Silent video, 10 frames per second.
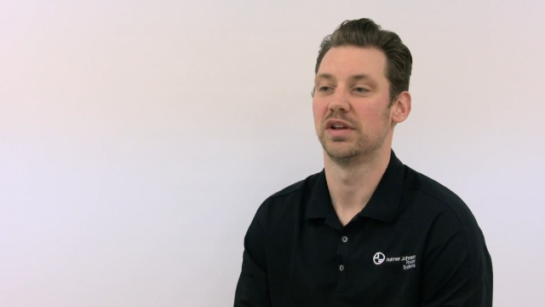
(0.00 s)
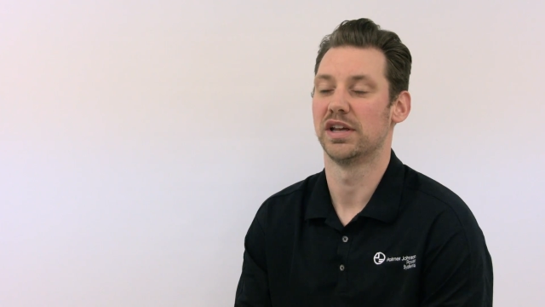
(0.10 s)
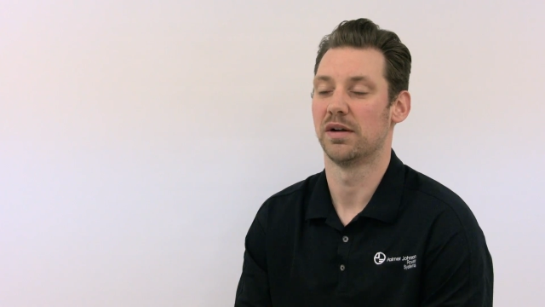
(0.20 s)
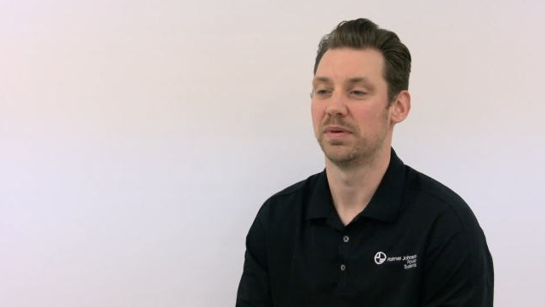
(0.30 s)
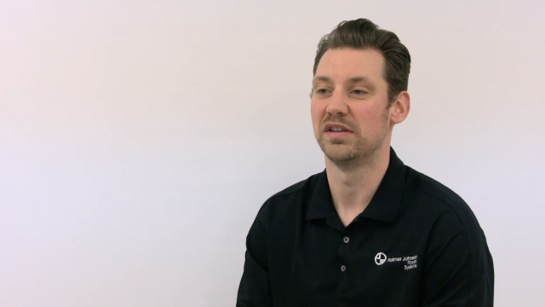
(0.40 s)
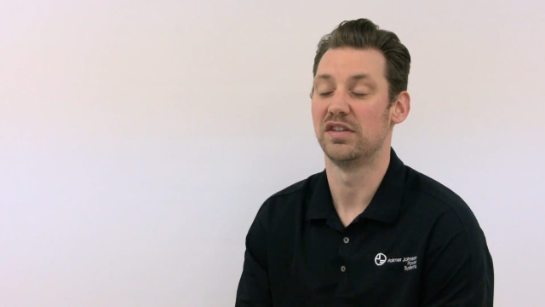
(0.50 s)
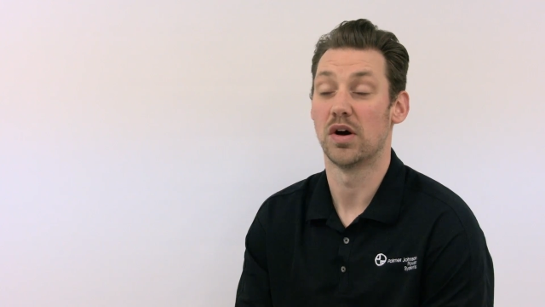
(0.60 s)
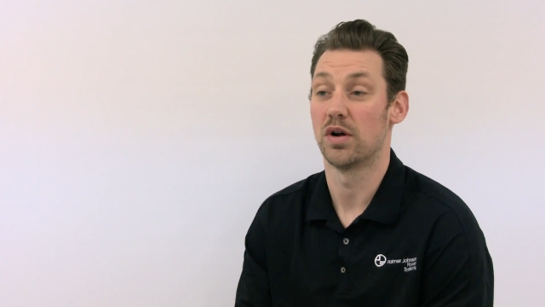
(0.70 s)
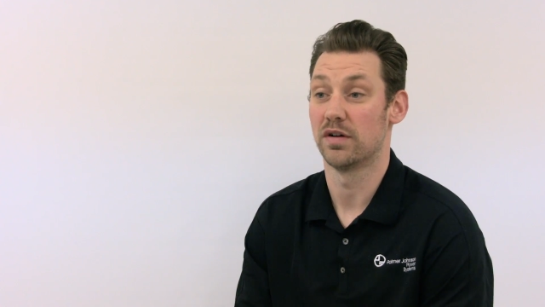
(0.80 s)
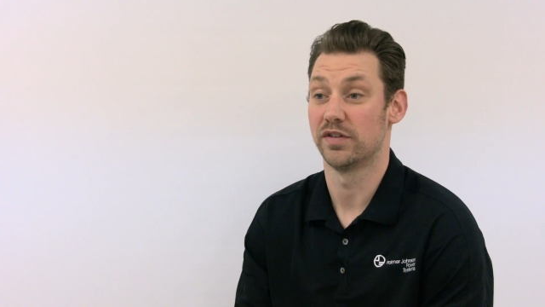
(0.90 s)
get a
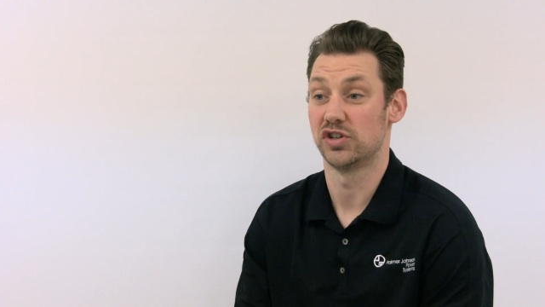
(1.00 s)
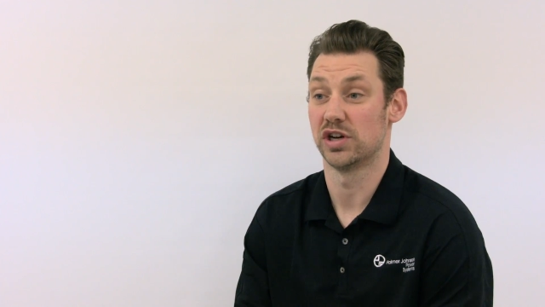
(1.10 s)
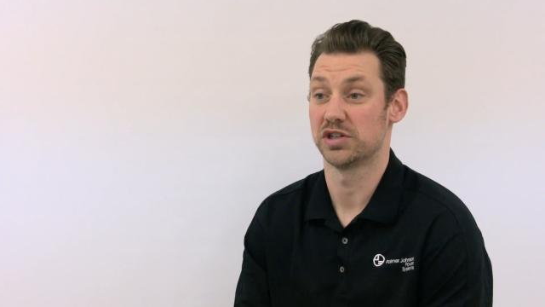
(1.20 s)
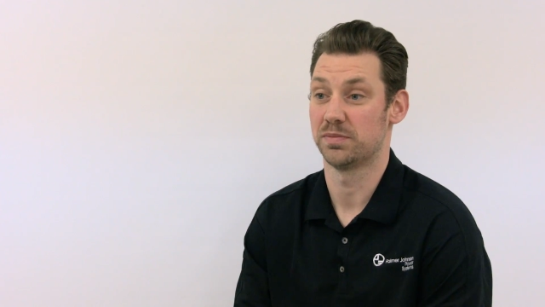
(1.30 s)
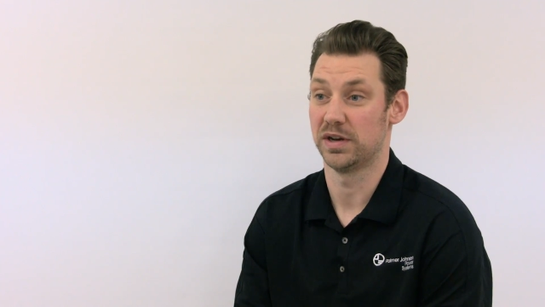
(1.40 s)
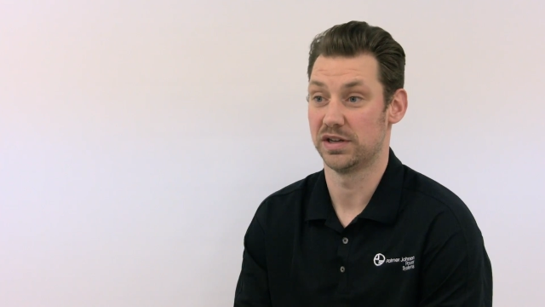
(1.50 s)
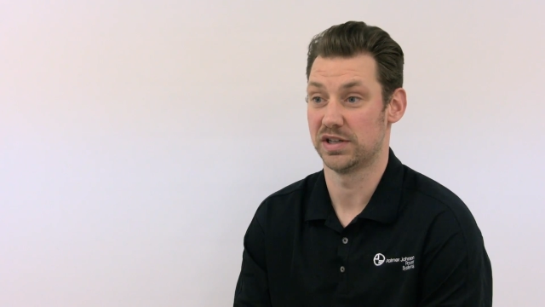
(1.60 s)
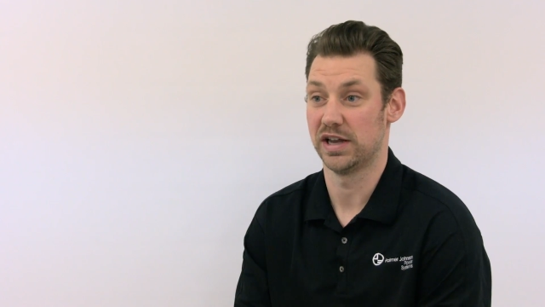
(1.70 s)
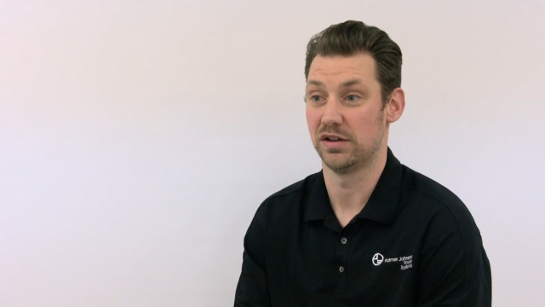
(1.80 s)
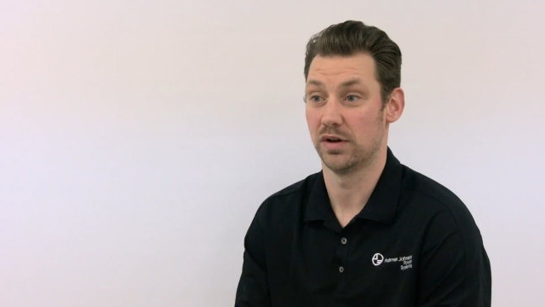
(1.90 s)
PTO out of adjustment is
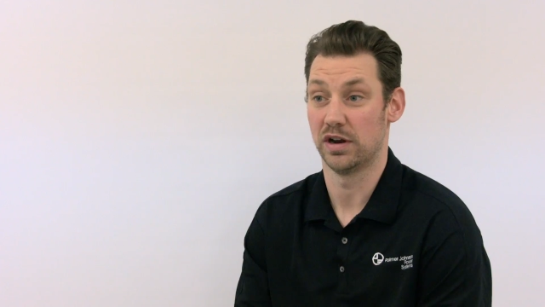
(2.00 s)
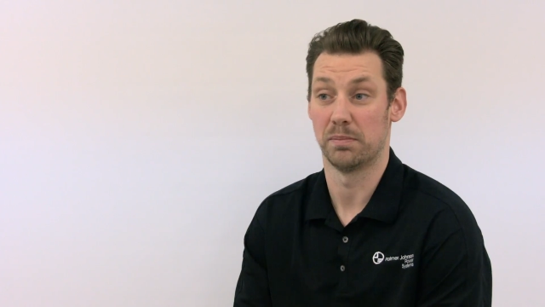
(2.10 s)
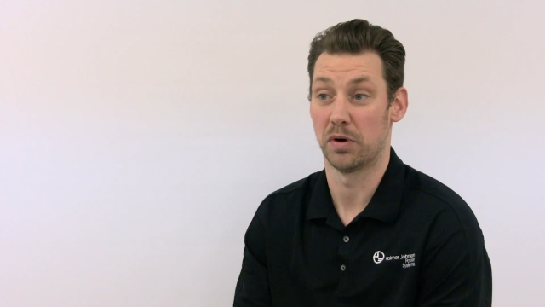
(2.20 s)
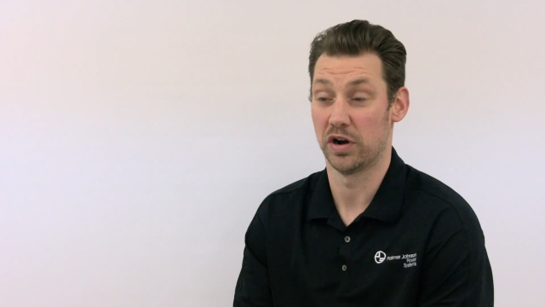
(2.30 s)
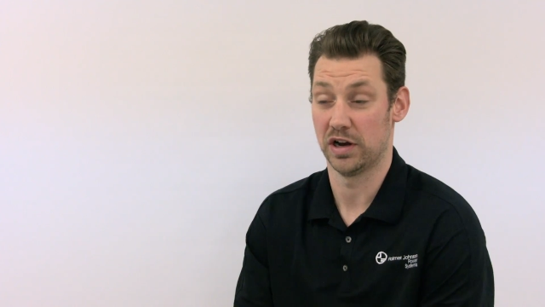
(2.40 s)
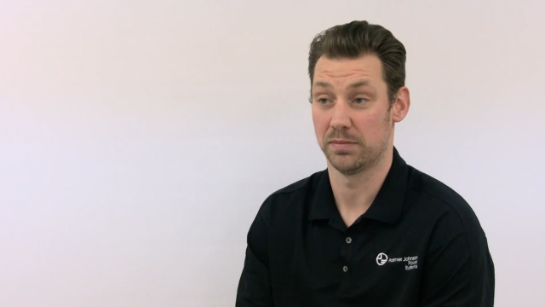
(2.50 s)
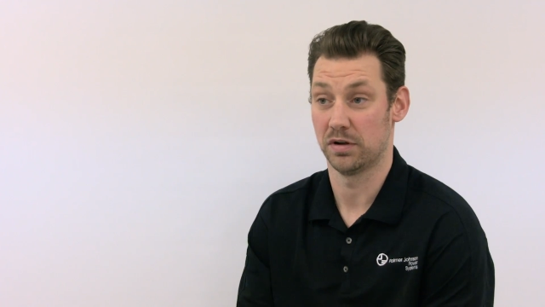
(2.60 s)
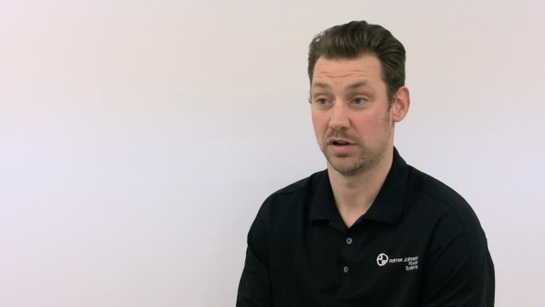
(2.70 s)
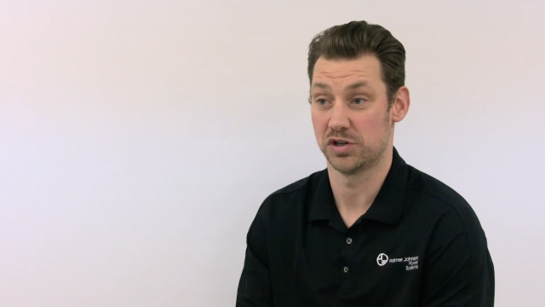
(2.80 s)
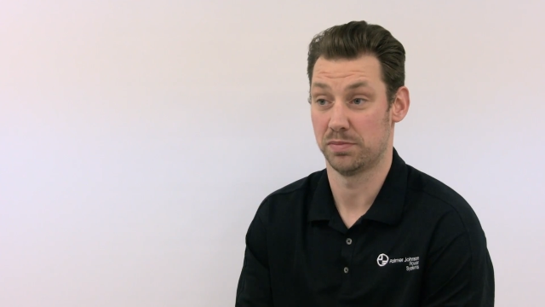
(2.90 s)
that you end up burning up
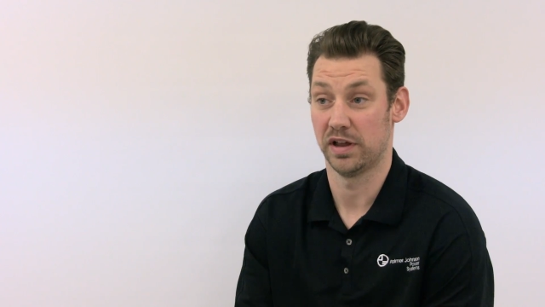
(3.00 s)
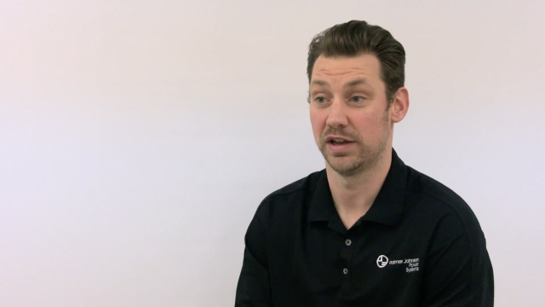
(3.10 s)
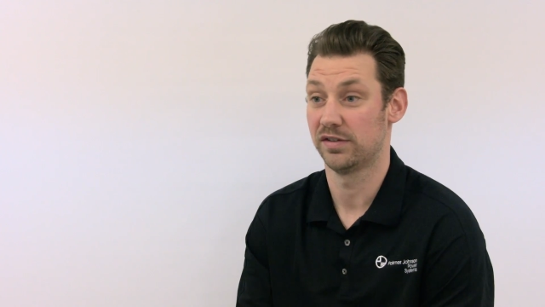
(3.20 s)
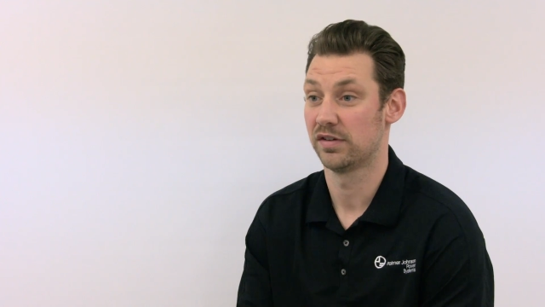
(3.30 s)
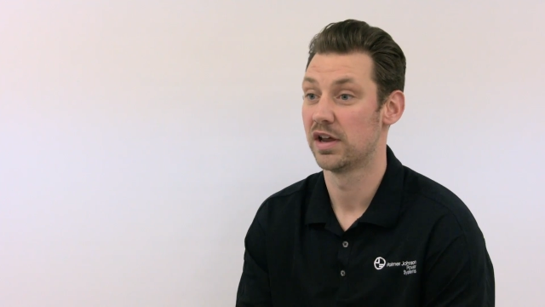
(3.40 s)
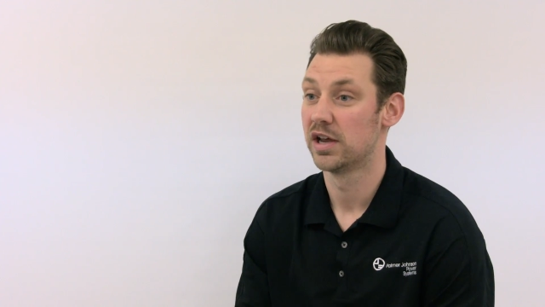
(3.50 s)
clutch plates.